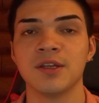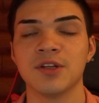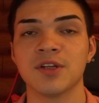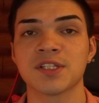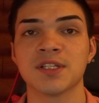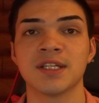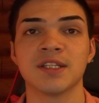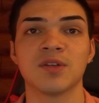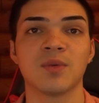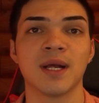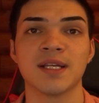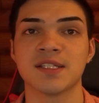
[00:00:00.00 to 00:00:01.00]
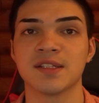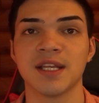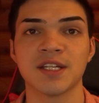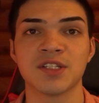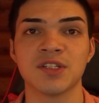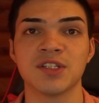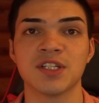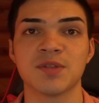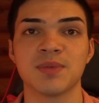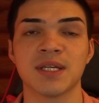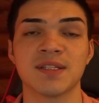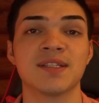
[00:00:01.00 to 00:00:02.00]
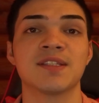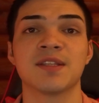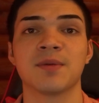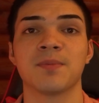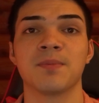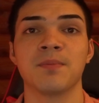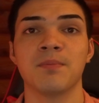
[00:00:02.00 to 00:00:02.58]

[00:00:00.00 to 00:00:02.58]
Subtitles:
You're also going to get the widest selection just because it's the